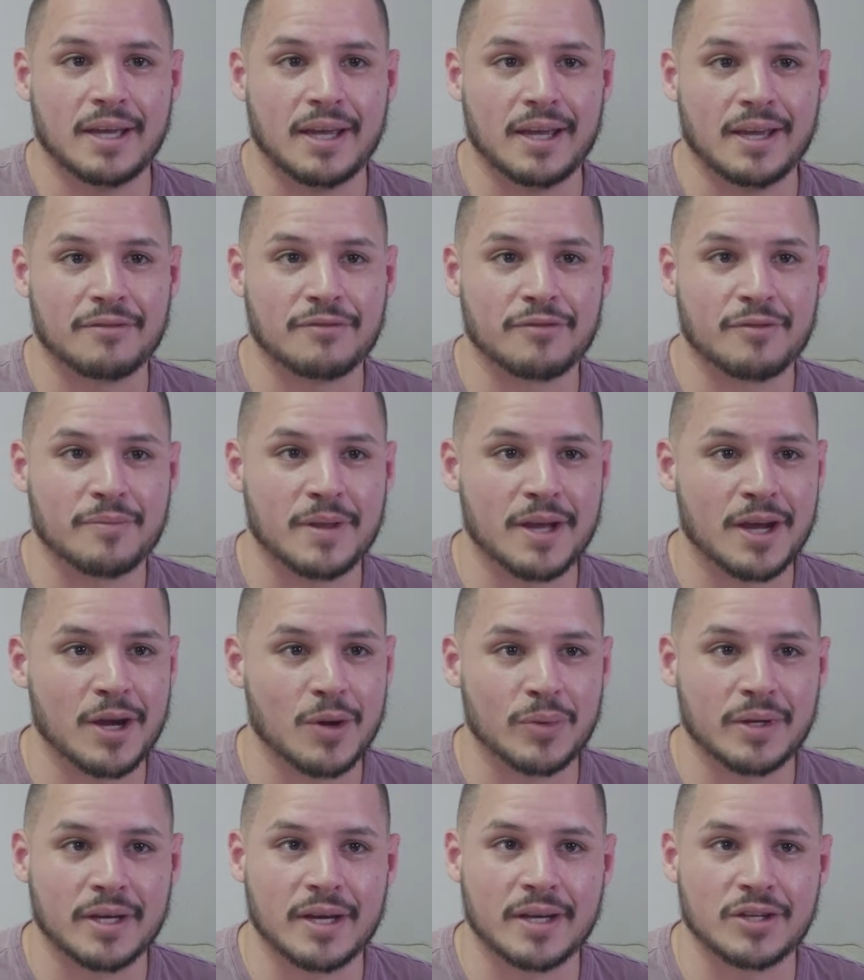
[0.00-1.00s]
And from
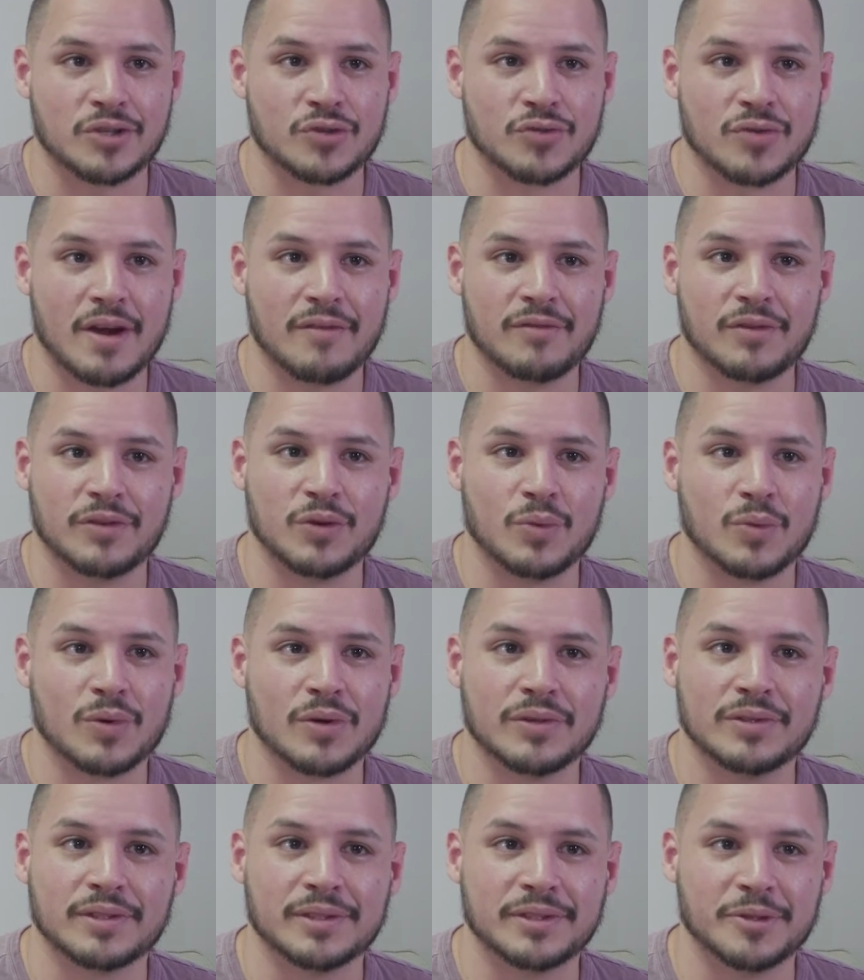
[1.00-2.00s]
there, we kind of traveled the
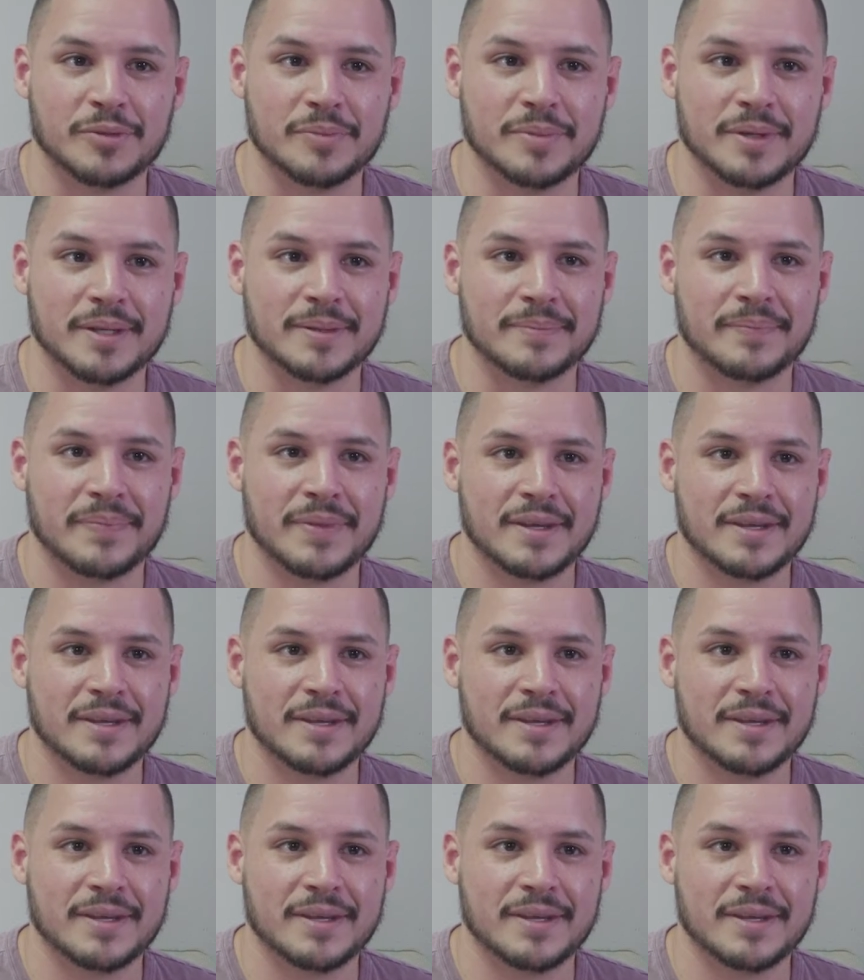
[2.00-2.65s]
world a little bit.